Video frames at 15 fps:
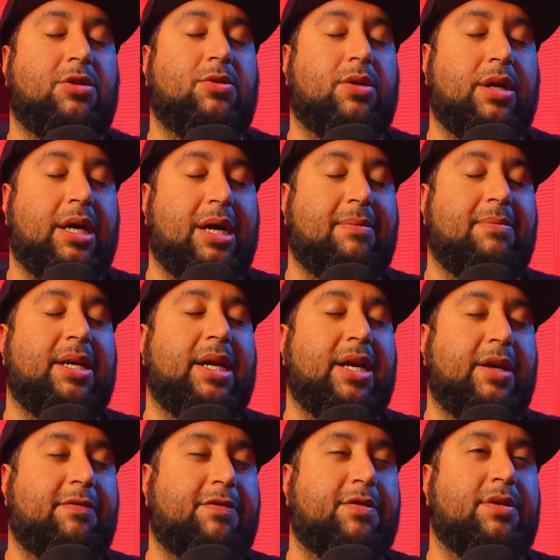were
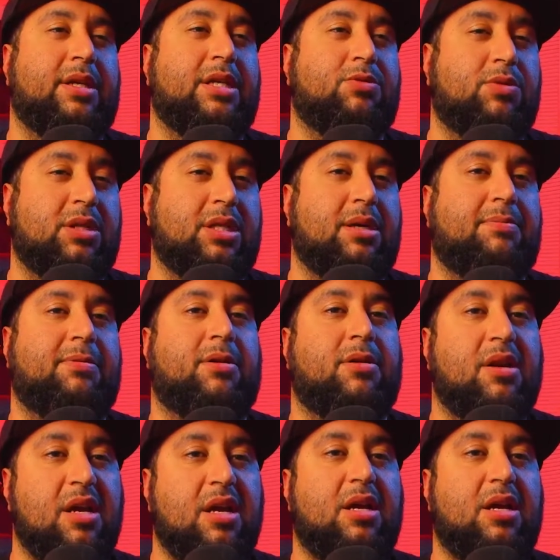nominated for this with Diplo.